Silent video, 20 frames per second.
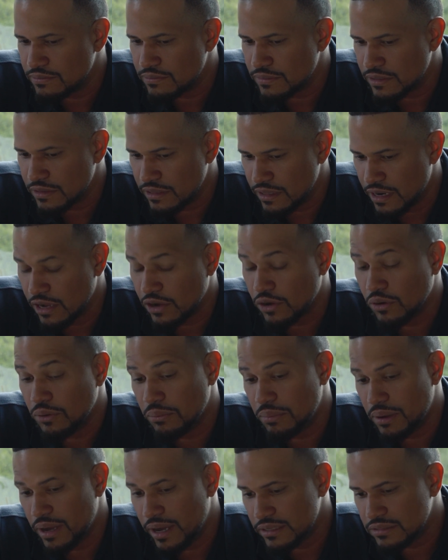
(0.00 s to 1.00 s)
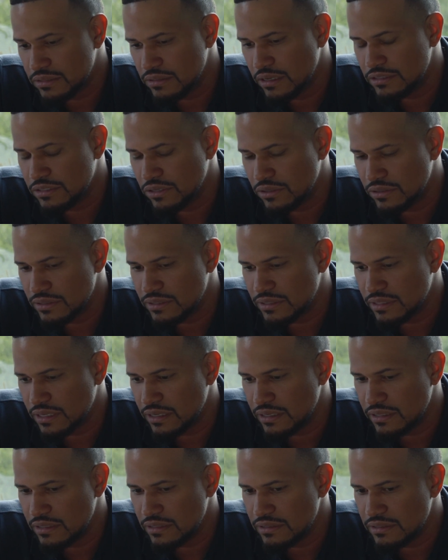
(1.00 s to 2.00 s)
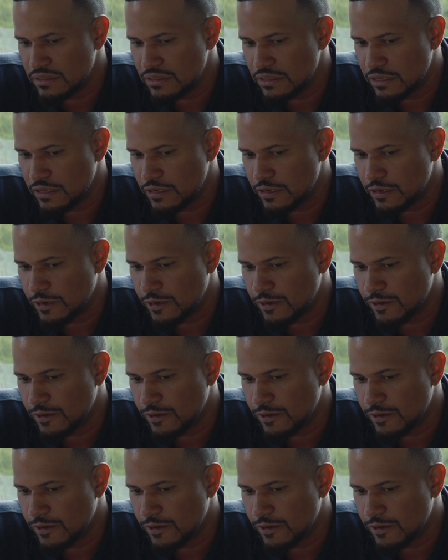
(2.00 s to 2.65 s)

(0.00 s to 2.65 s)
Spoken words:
And then I go back to Daytona State in